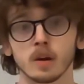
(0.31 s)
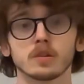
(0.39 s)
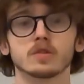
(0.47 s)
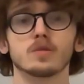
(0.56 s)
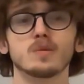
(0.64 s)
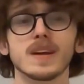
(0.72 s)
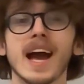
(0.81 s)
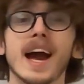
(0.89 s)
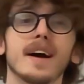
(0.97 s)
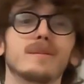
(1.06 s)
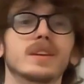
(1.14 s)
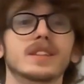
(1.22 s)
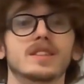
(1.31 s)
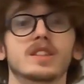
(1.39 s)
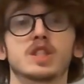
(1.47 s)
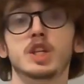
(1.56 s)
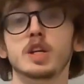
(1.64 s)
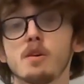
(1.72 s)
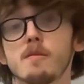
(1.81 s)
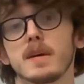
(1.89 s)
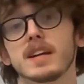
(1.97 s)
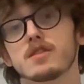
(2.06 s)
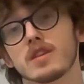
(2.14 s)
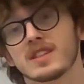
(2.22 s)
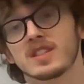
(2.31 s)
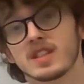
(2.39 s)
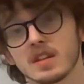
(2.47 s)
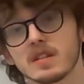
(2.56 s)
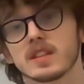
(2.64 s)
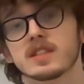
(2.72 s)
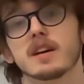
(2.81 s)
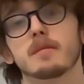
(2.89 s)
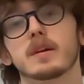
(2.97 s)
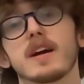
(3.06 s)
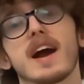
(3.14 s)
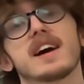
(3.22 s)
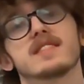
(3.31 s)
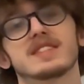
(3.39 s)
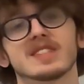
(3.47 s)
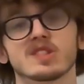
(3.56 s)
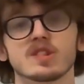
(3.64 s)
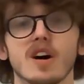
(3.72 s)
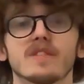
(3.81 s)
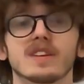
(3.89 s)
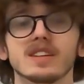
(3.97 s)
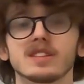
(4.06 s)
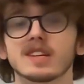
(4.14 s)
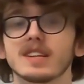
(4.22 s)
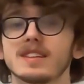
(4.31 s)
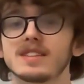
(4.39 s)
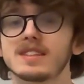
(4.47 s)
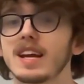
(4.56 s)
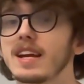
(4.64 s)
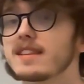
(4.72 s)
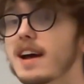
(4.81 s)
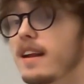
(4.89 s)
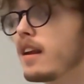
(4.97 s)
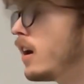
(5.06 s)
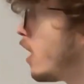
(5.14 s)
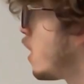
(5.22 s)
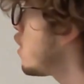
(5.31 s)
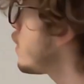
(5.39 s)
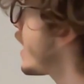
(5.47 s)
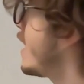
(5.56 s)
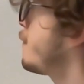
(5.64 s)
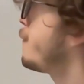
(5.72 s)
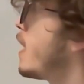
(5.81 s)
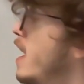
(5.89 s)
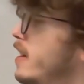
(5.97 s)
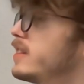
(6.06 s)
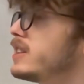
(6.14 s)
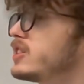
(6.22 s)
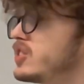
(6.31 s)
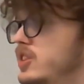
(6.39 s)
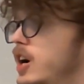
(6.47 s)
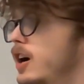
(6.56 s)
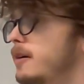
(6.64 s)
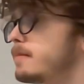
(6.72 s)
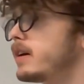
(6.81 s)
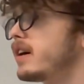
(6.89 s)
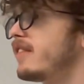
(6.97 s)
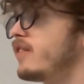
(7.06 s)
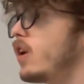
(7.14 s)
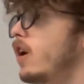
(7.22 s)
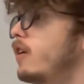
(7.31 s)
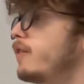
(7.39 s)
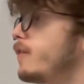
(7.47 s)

So we have this geometric series that we are asked to solve, and it's going to say that, okay, find the sum of all